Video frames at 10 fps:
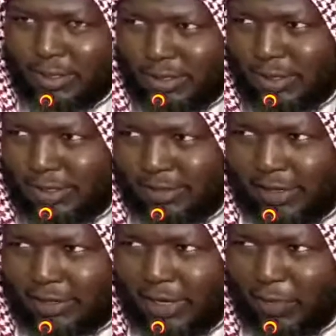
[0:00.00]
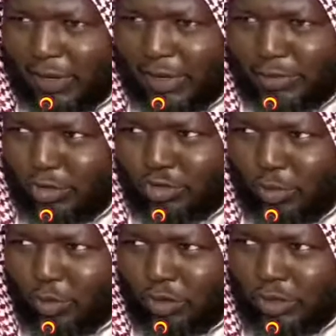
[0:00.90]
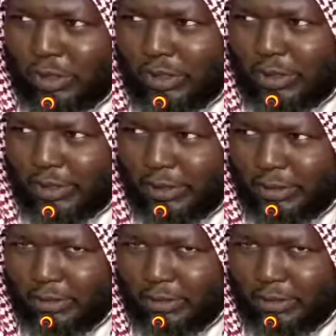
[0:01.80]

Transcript: This later one I saw some country there.